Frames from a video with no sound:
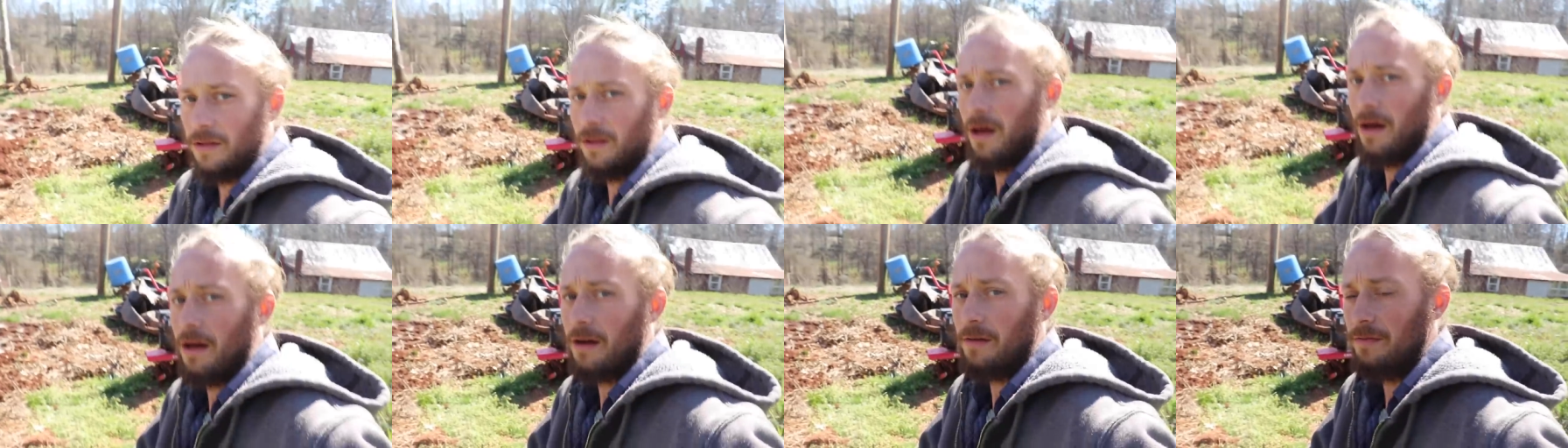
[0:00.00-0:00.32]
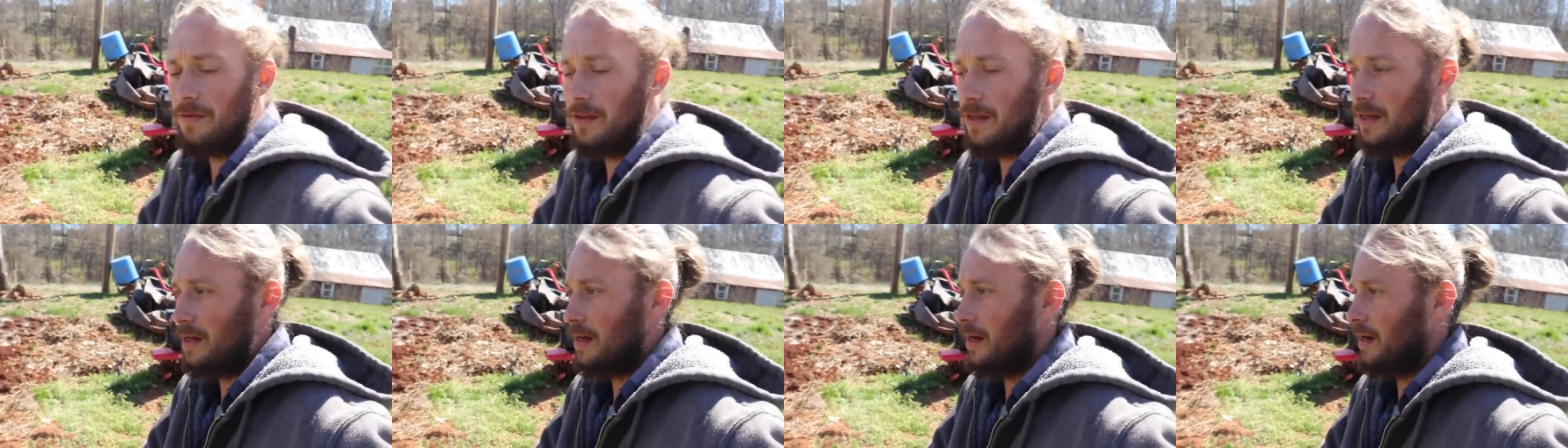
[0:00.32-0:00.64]
a lot
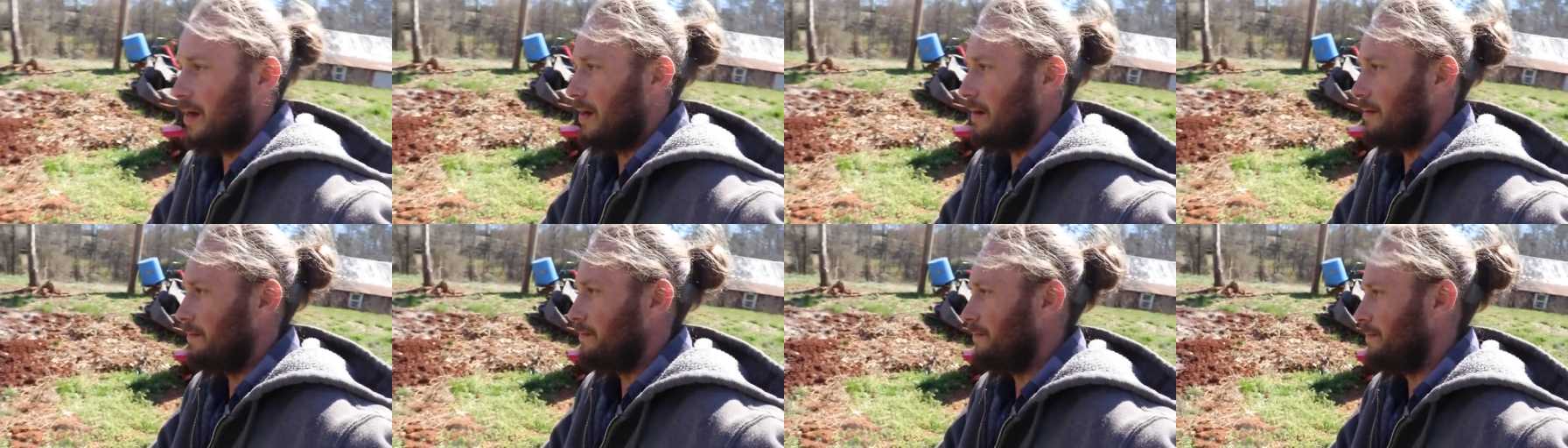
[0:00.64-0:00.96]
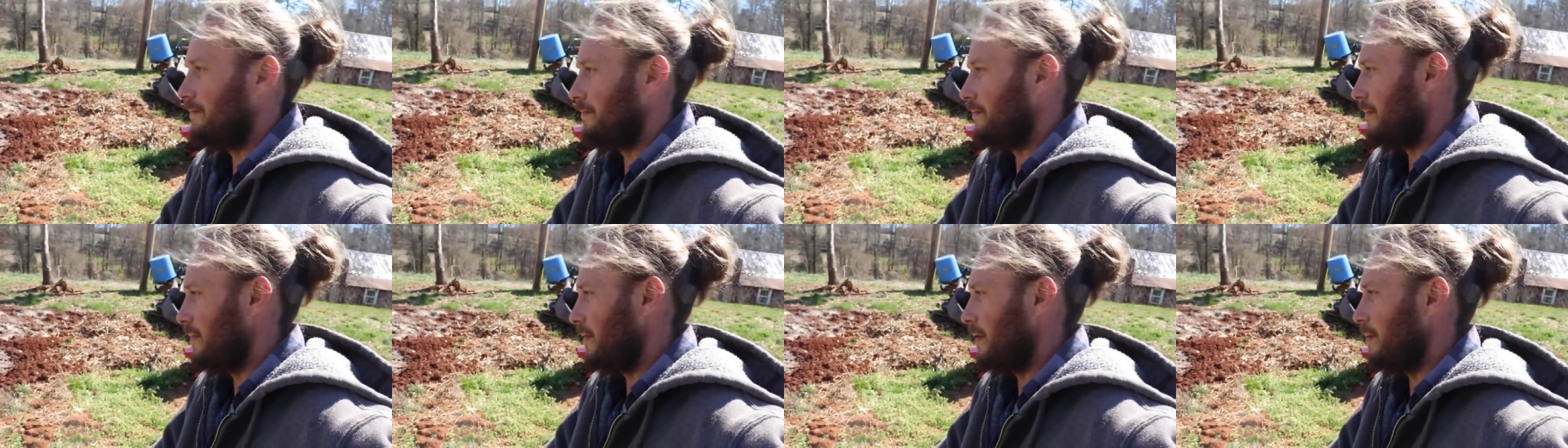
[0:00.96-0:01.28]
of the uh,
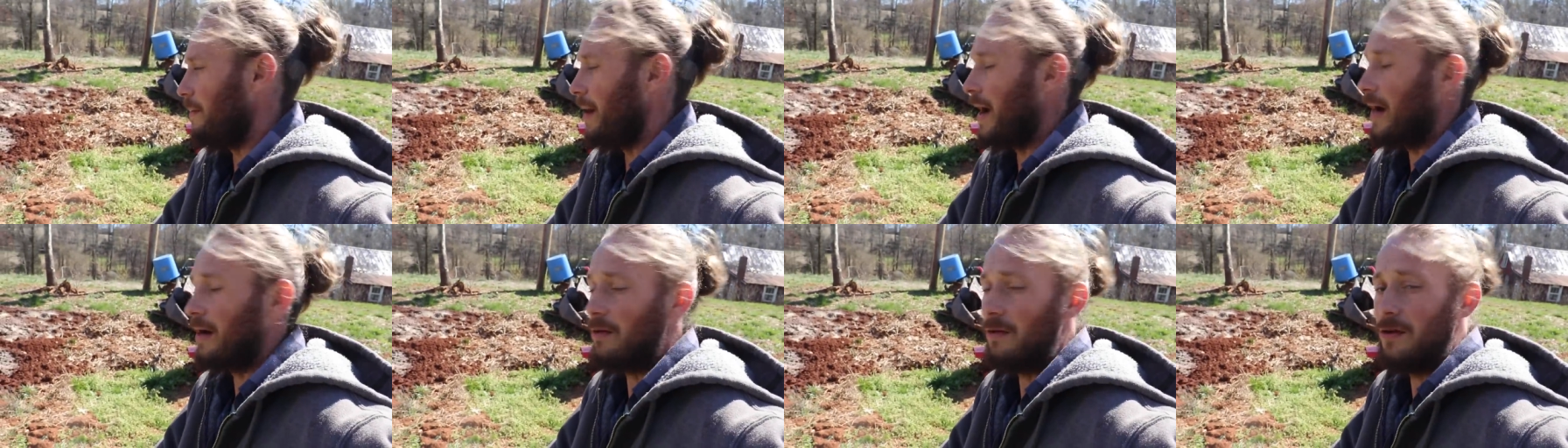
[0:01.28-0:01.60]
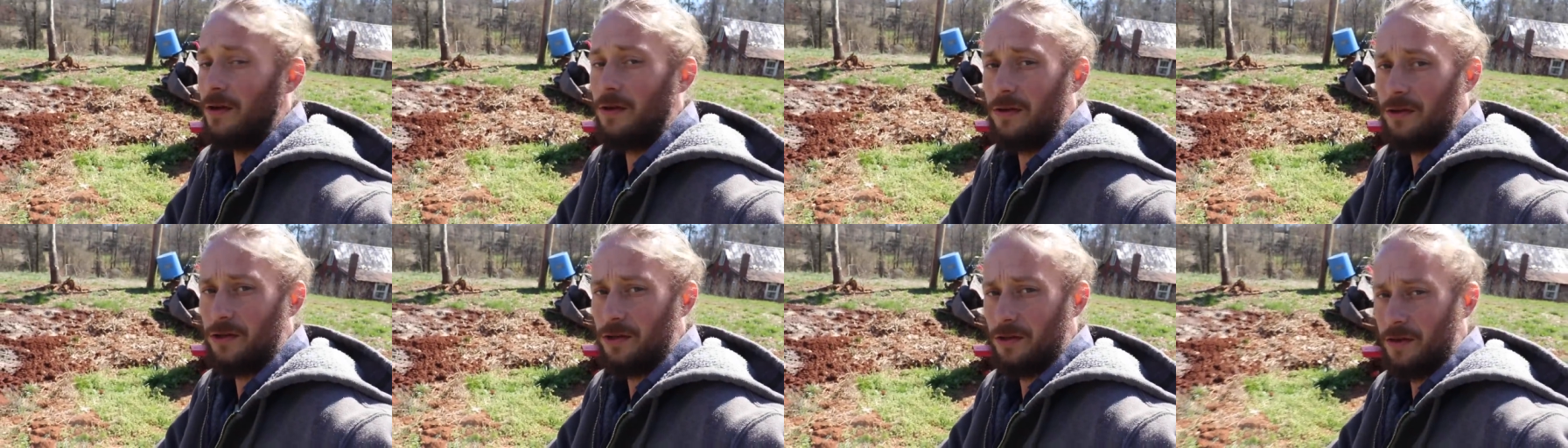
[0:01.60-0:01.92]
the
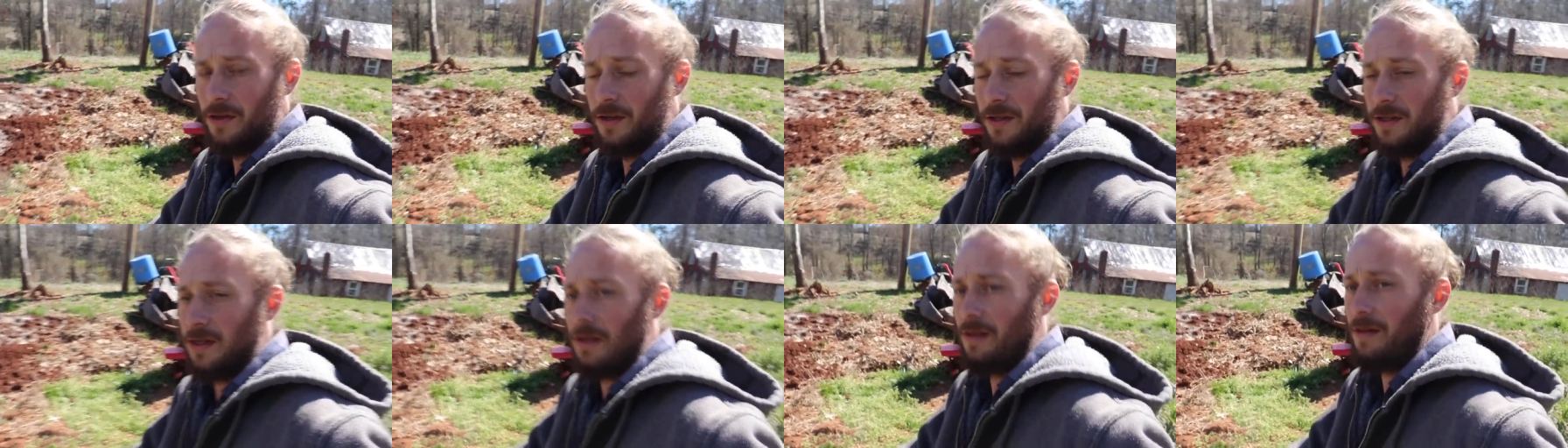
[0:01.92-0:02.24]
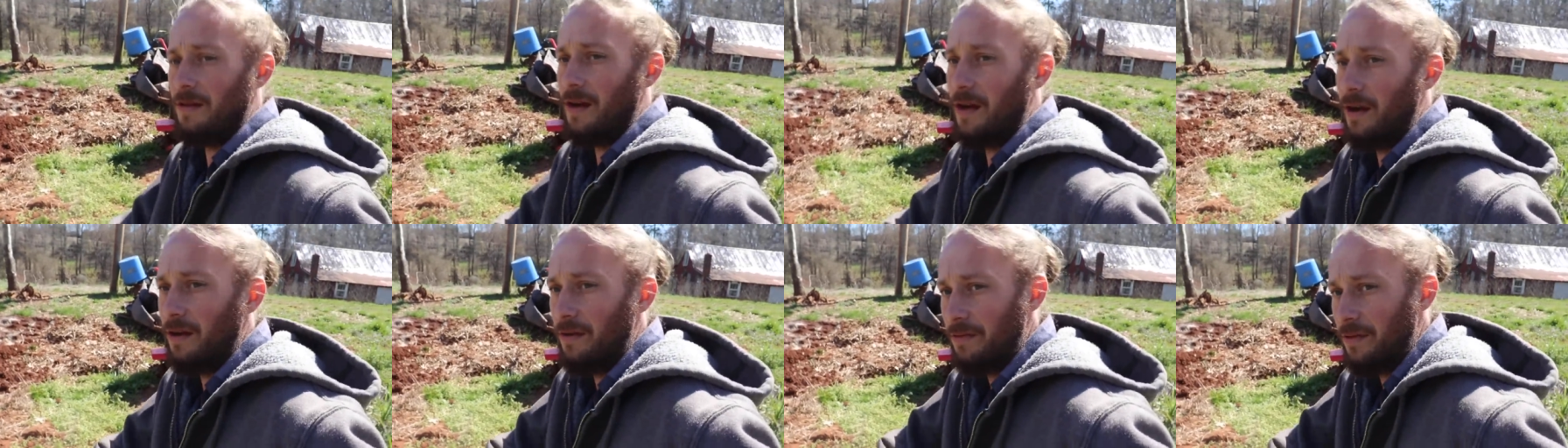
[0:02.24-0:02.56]
micronutrients
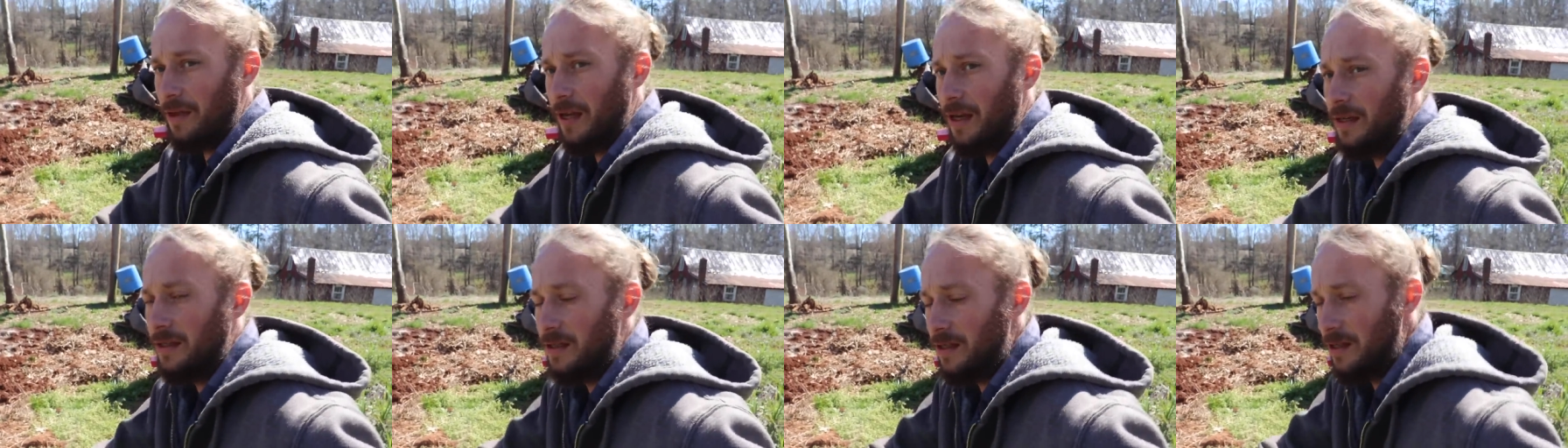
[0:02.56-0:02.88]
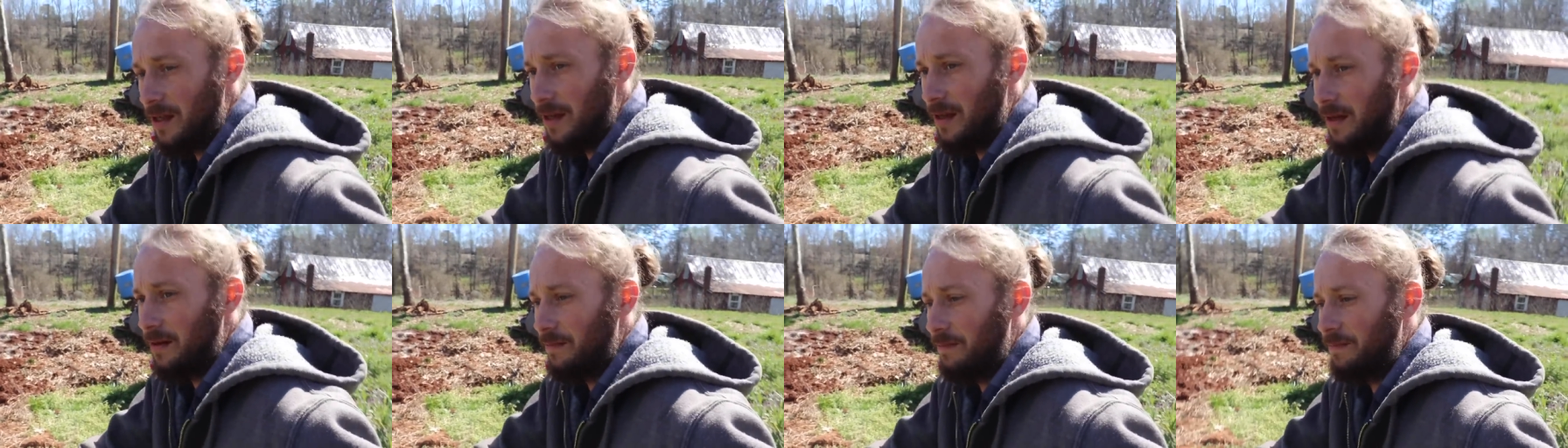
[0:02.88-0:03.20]
in there, things
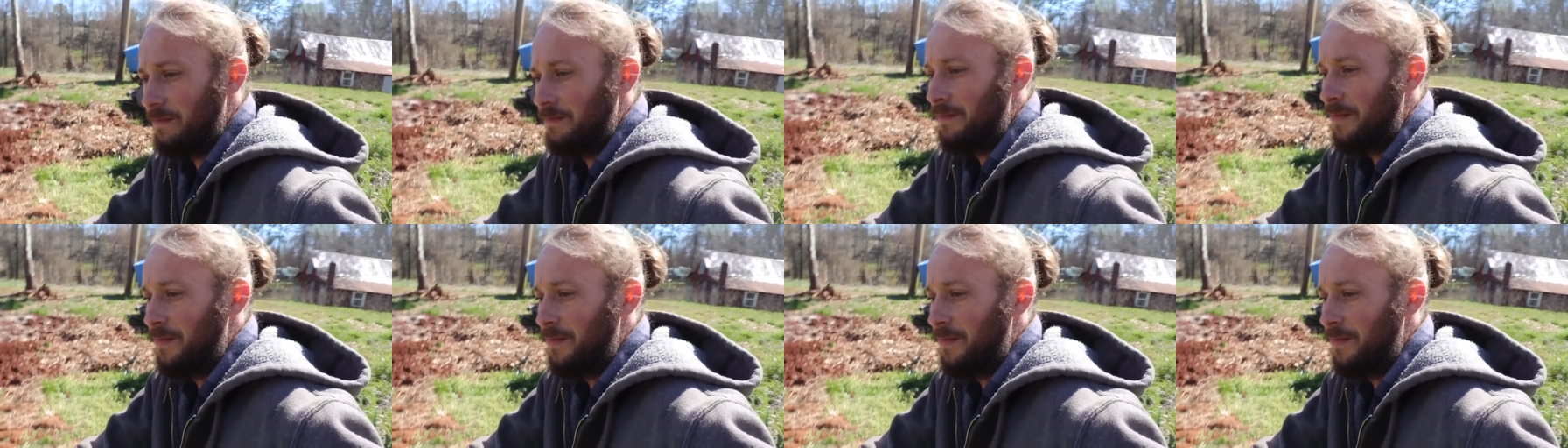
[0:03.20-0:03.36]
that